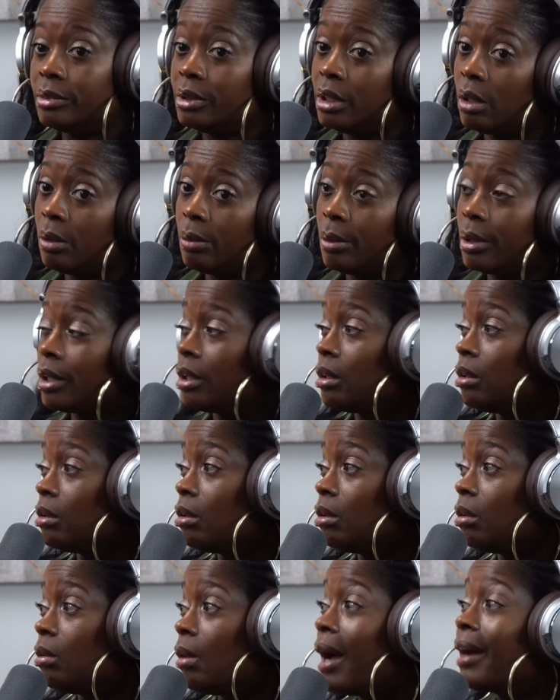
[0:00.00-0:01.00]
what can
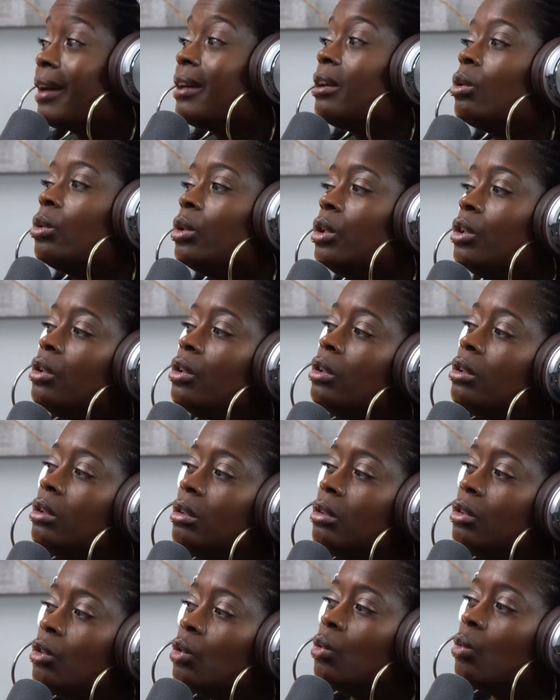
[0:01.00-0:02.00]
you do? I can only
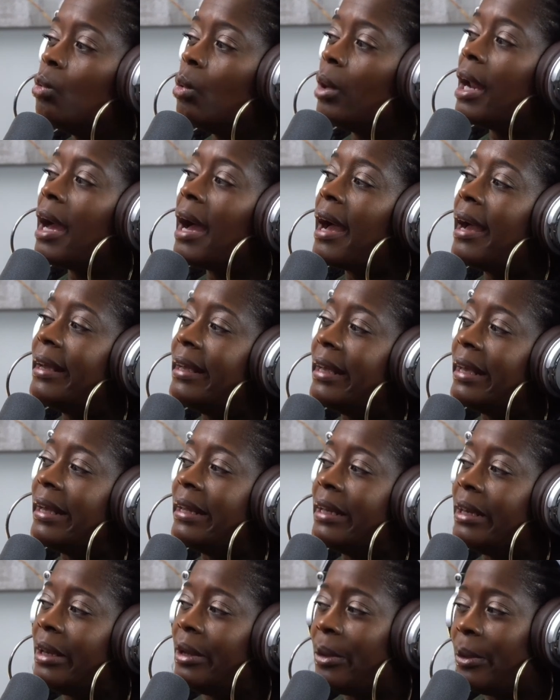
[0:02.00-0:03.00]
do what I
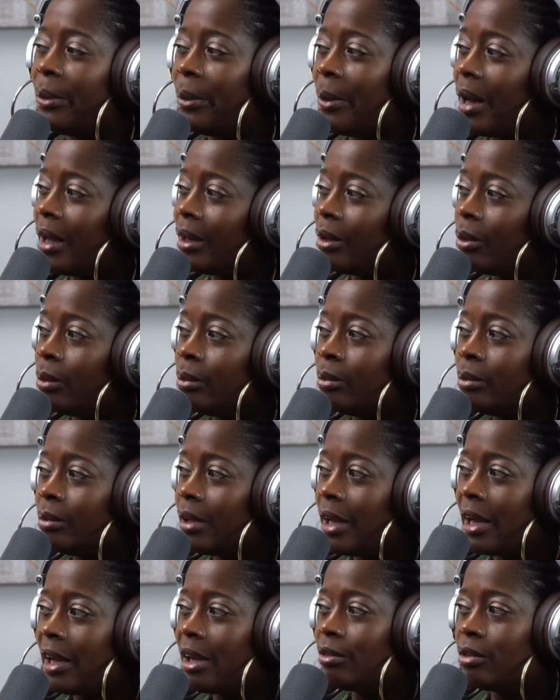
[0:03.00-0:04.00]
can do. I don't
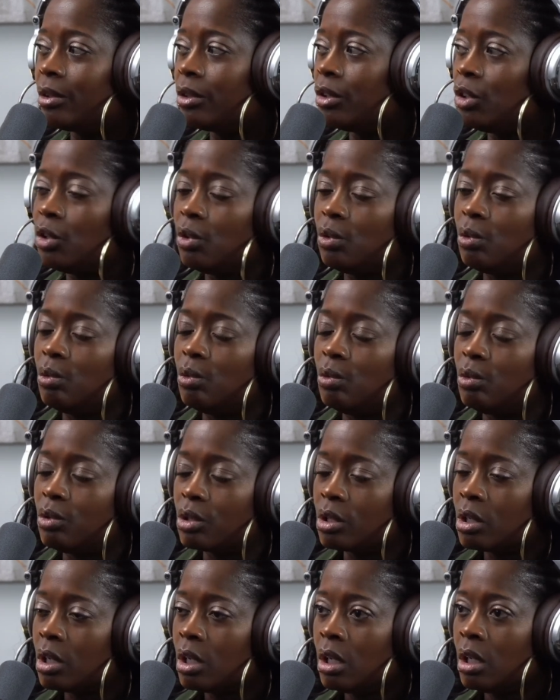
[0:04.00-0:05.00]
have a
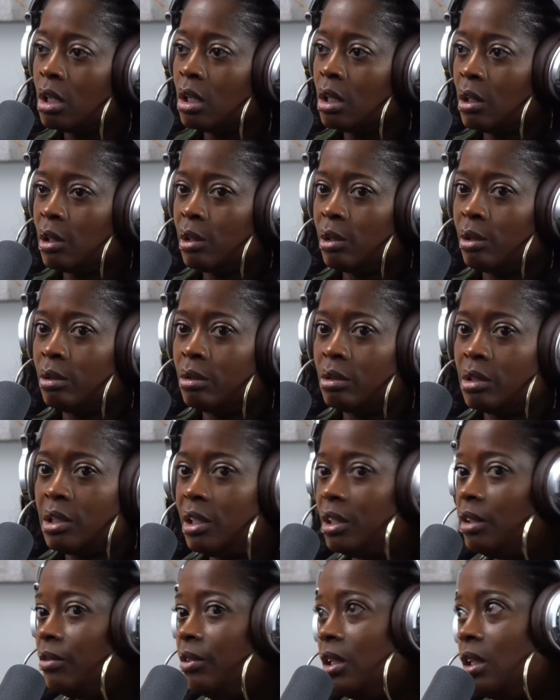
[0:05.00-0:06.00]
huge
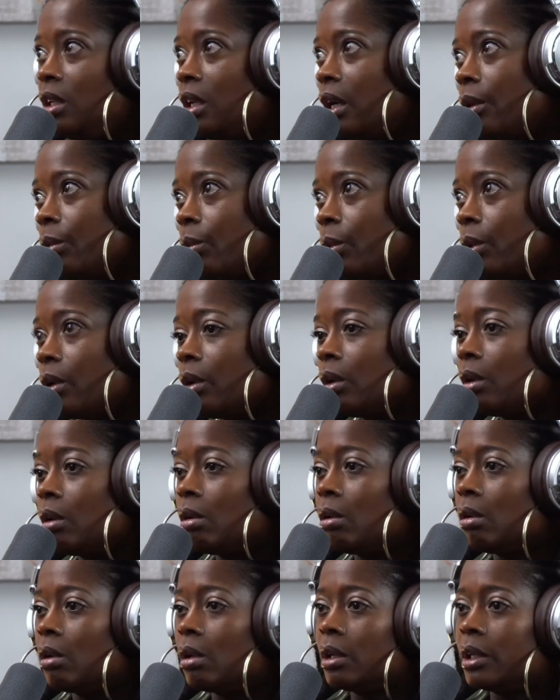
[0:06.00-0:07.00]
TV network
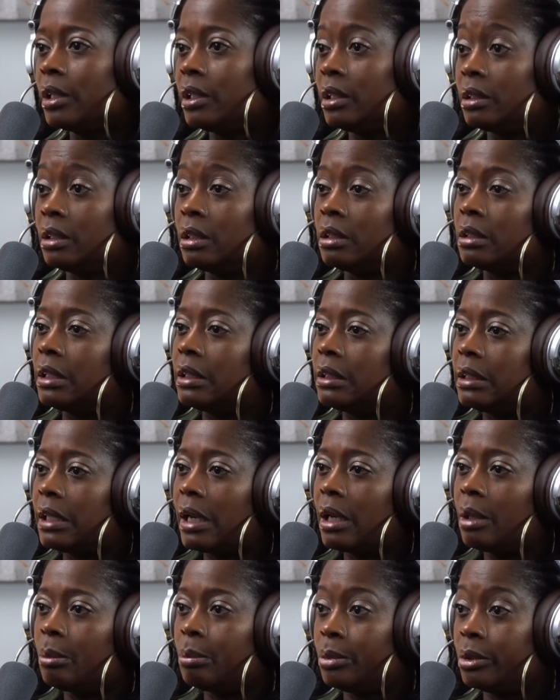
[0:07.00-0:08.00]
or anything like
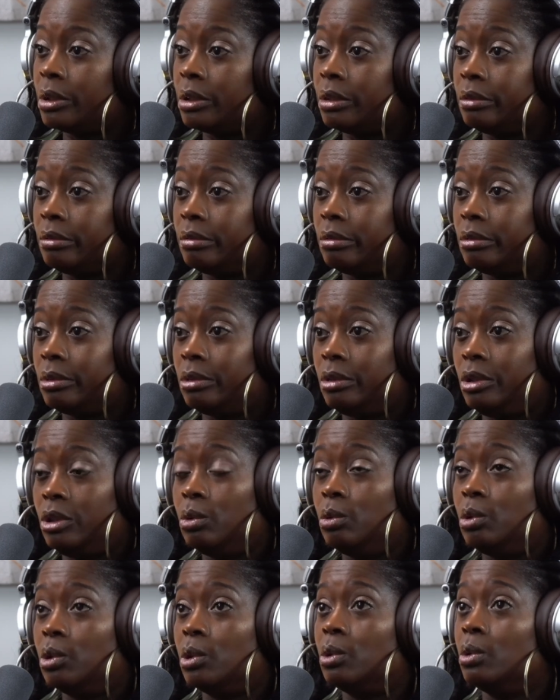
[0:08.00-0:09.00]
that, but
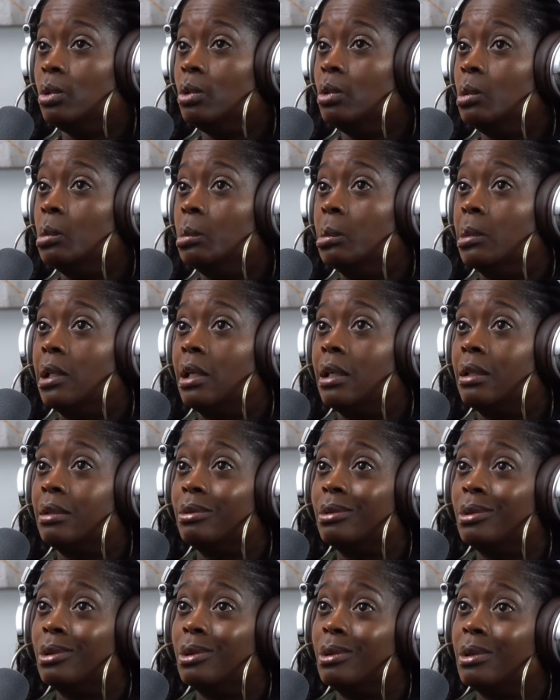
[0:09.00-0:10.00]
YouTube, I
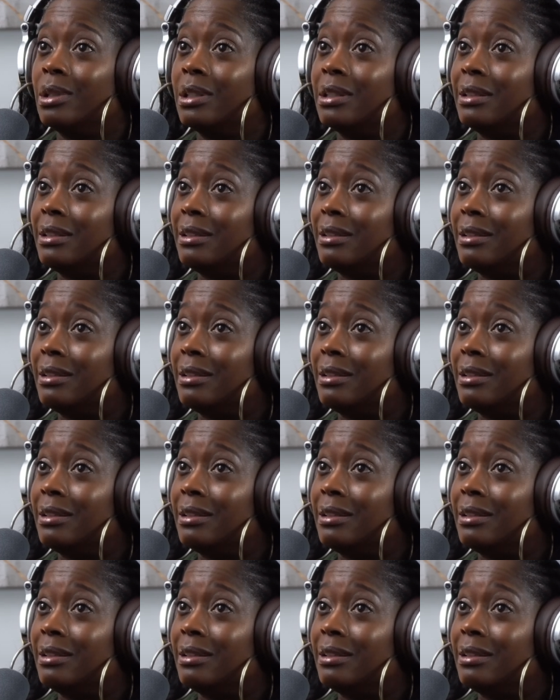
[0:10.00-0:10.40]
don't know.